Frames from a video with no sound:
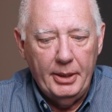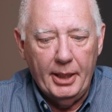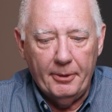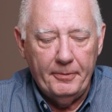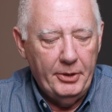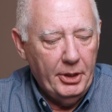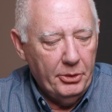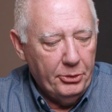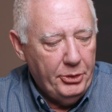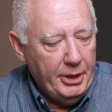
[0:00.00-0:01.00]
Now, the
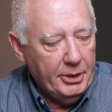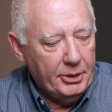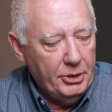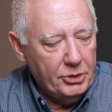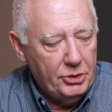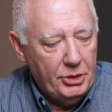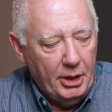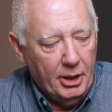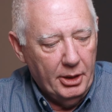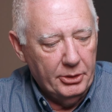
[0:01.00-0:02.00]
other thing that this
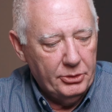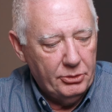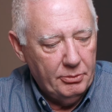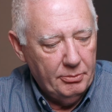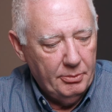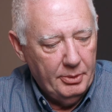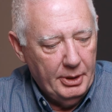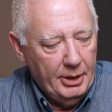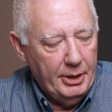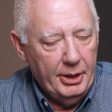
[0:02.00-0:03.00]
does
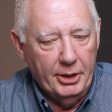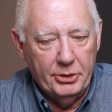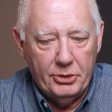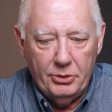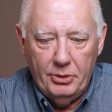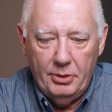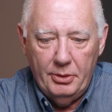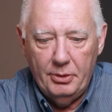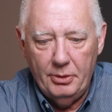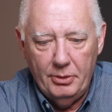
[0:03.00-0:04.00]
is
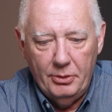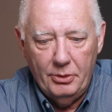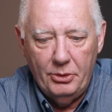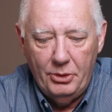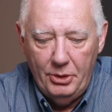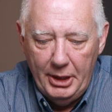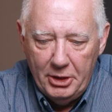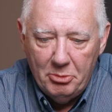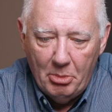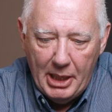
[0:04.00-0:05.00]

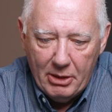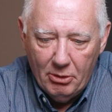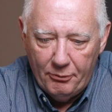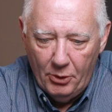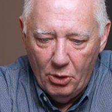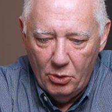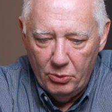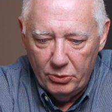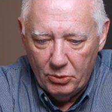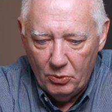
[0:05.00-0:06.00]
these
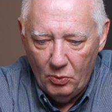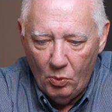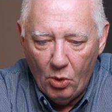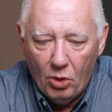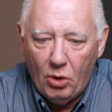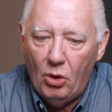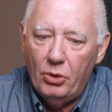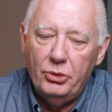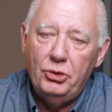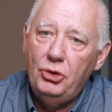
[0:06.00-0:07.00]
microphones work
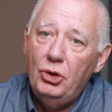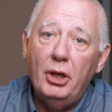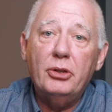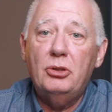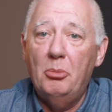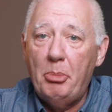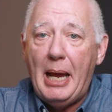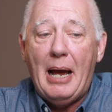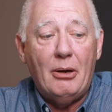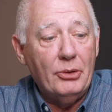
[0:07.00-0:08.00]
on just
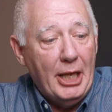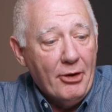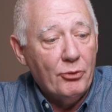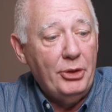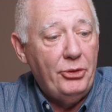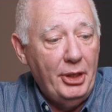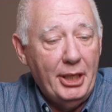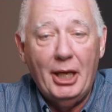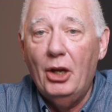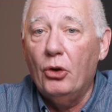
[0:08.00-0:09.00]
about
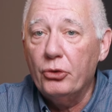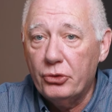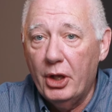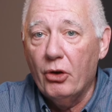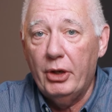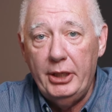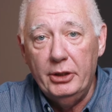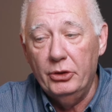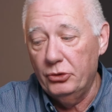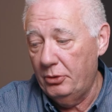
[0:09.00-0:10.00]
everything else there
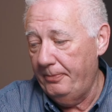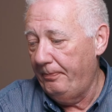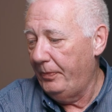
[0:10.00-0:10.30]
is.